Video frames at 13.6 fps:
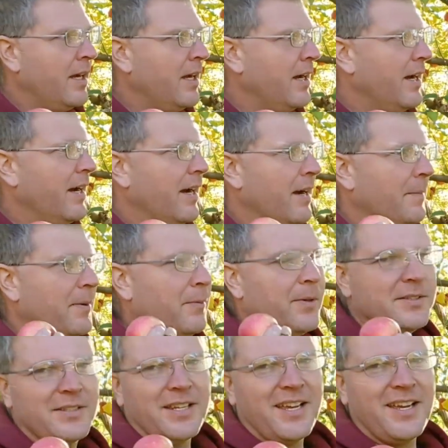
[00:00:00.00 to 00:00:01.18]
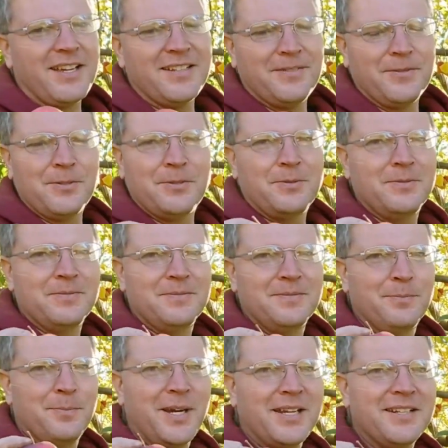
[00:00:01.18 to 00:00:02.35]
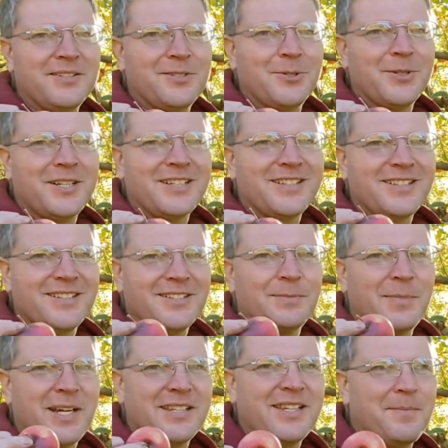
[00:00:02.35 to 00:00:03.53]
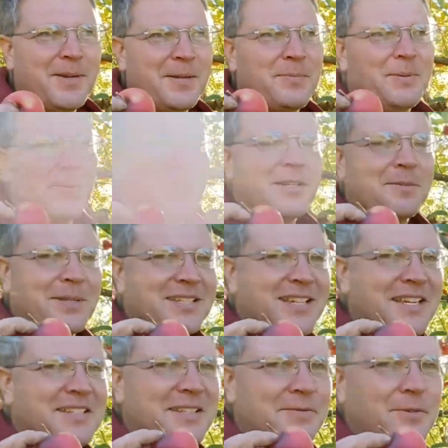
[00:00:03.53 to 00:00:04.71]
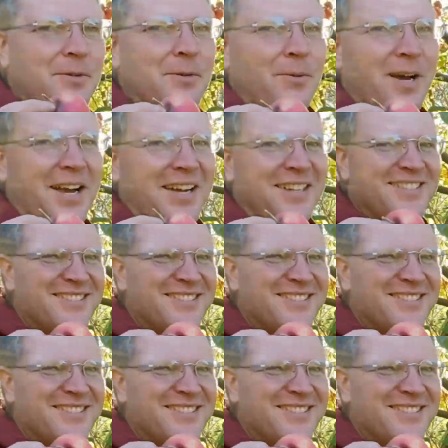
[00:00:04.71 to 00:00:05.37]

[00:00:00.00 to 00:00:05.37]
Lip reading: But once again, if you bite into it, that might be what you'd be tasting for a while.